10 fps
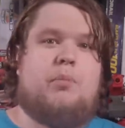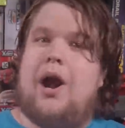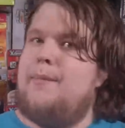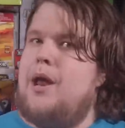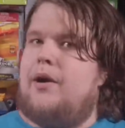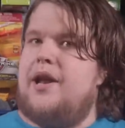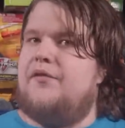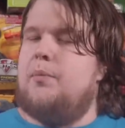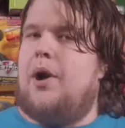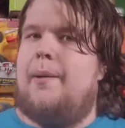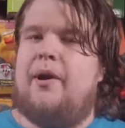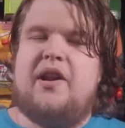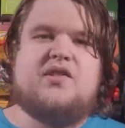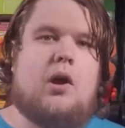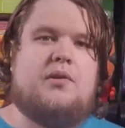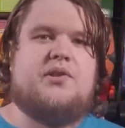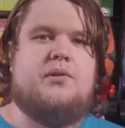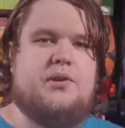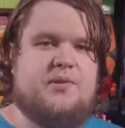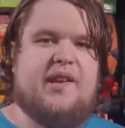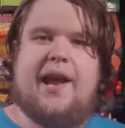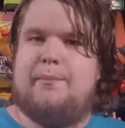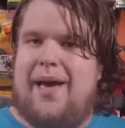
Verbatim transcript: your primary if your primary is also using a